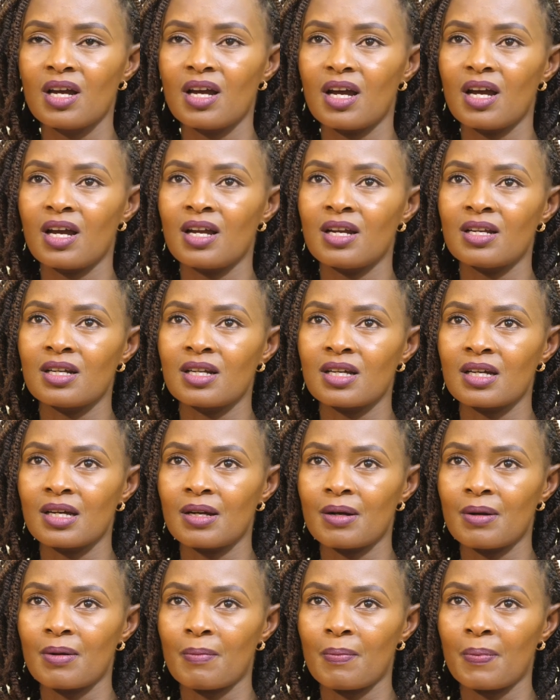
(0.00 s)

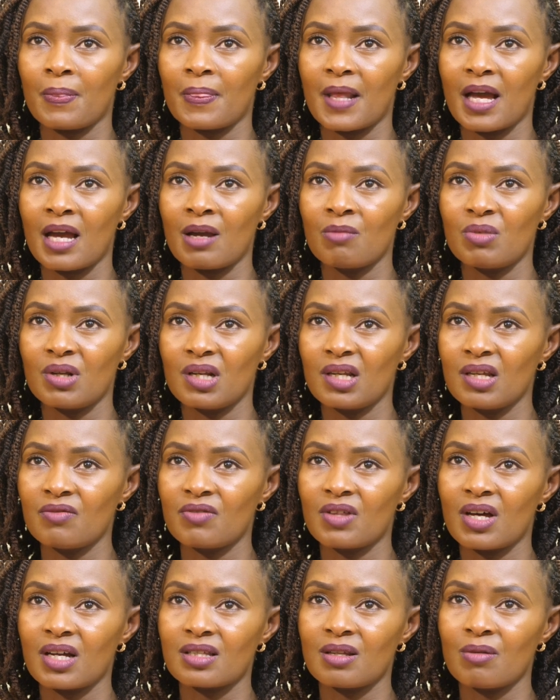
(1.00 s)
And I believe
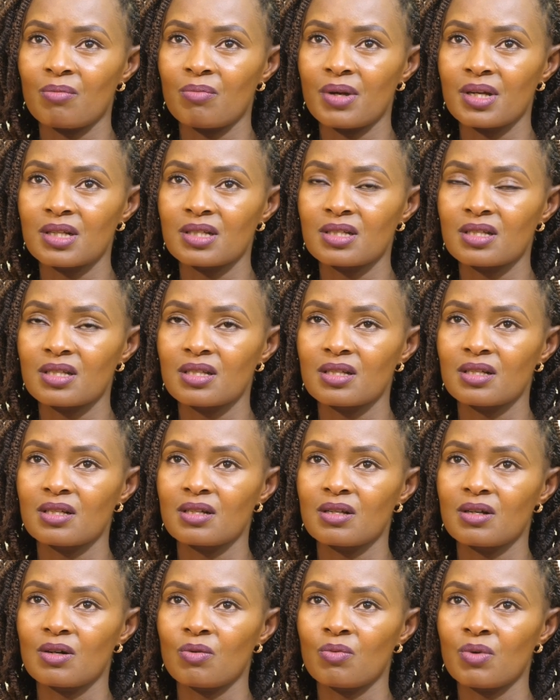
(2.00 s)
that the best
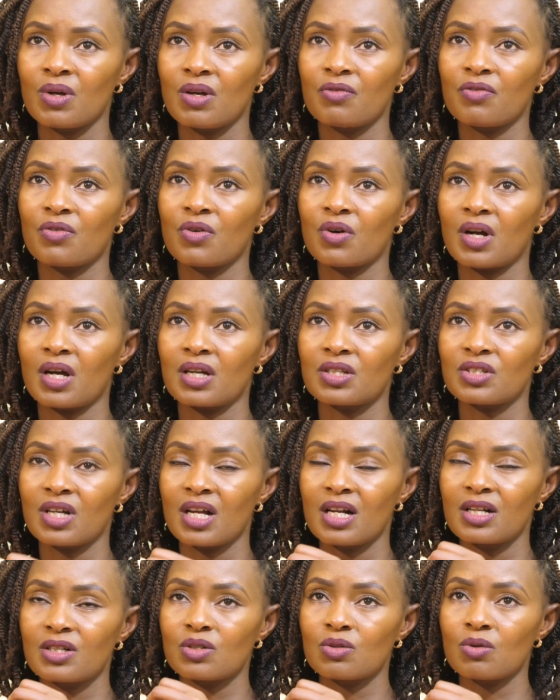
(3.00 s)
way for a
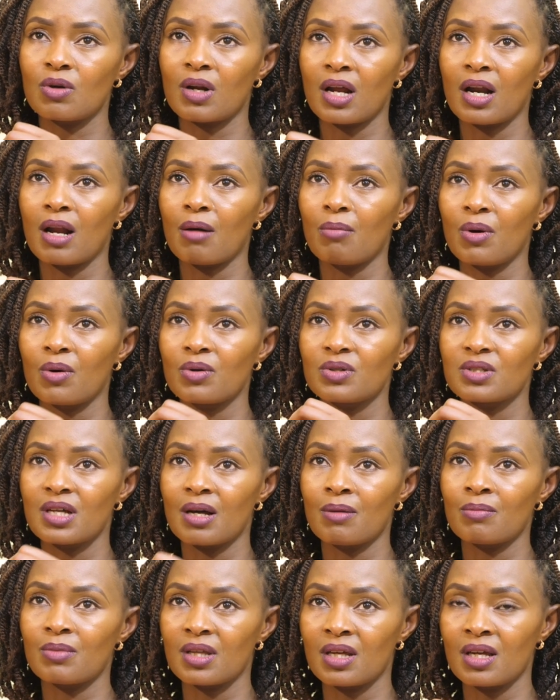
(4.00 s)
child to learn about
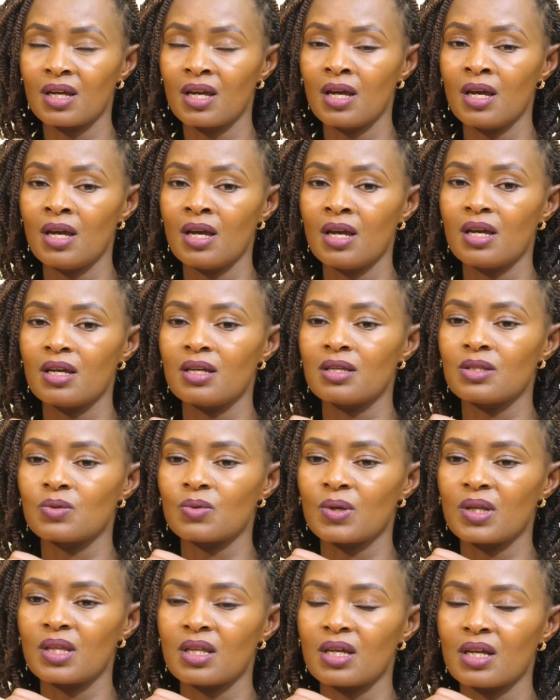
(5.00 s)
something is
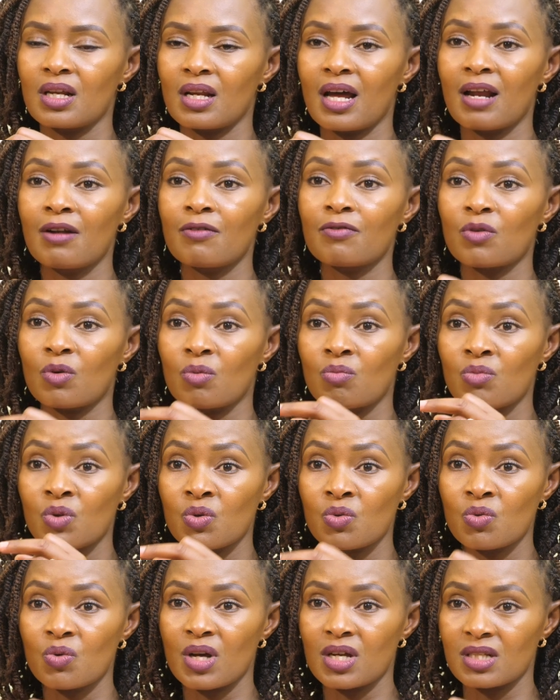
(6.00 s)
when they learn from
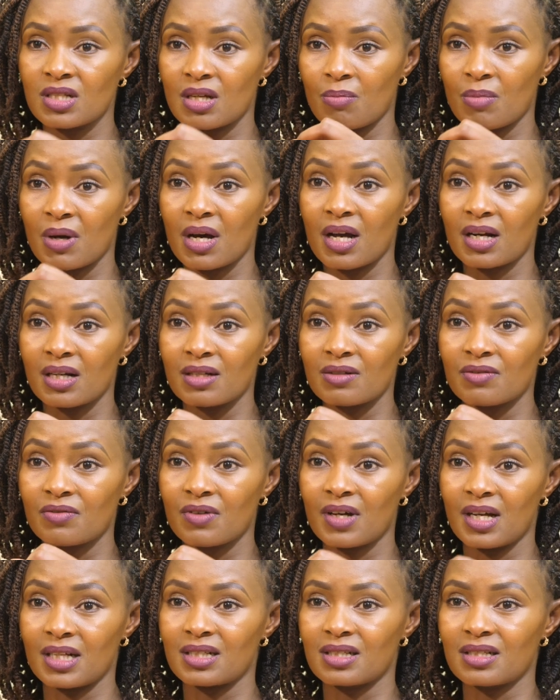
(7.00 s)
you as a parent
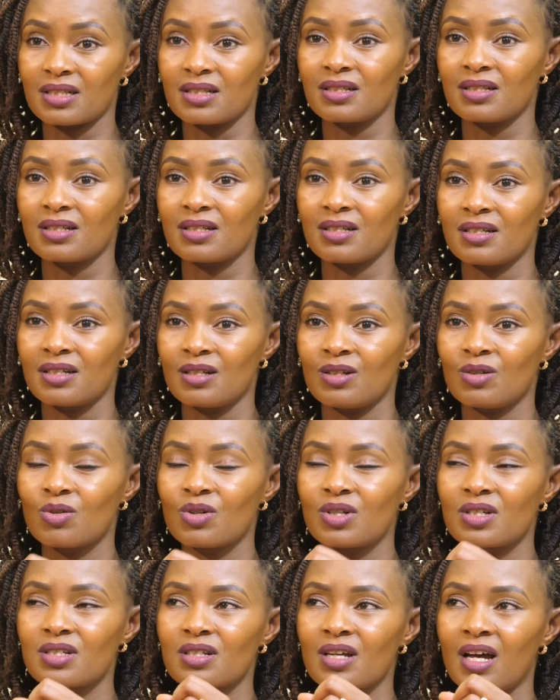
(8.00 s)
first.
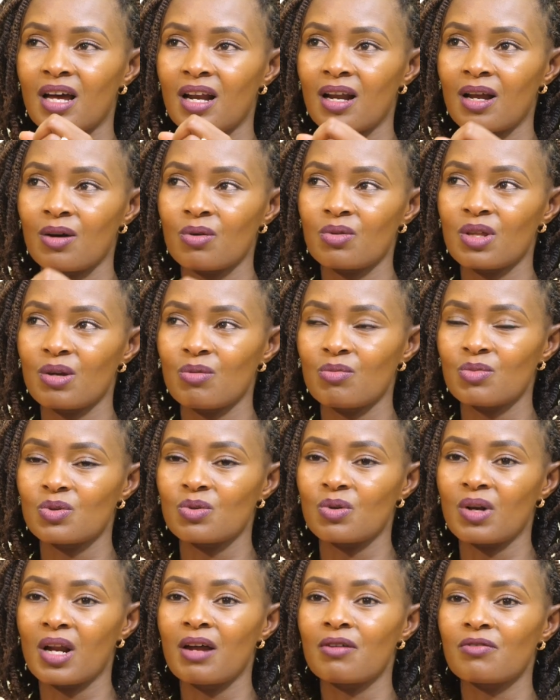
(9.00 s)
Don't allow them
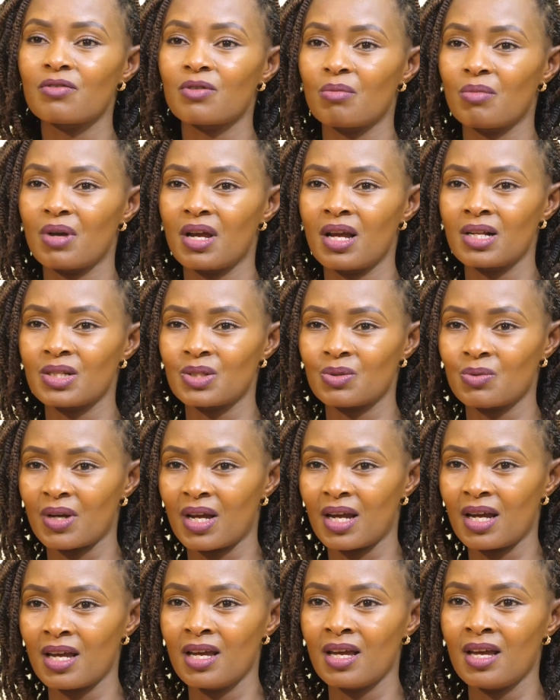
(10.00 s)
to learn from
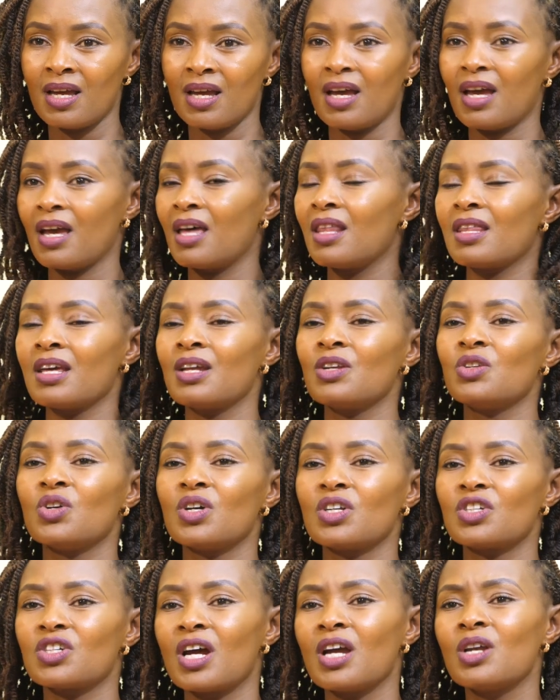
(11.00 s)
elsewhere and then
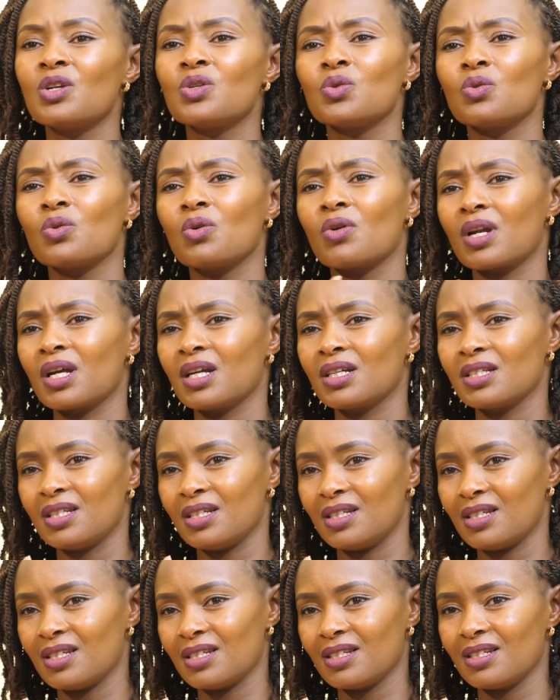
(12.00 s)
you're trying to correct
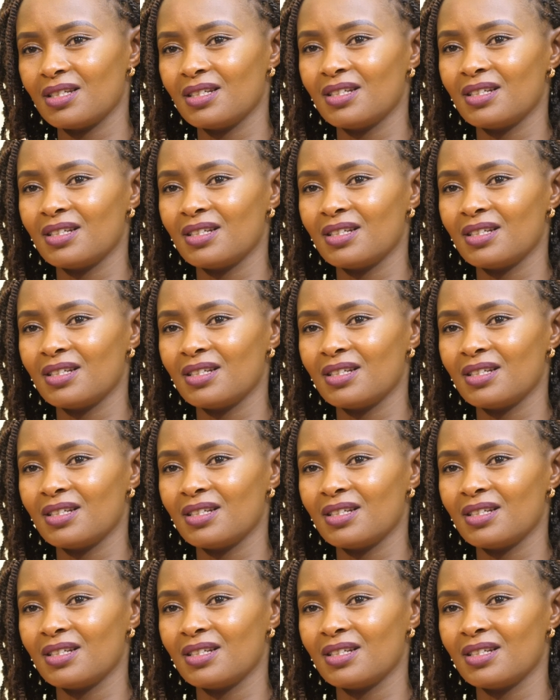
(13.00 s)
it.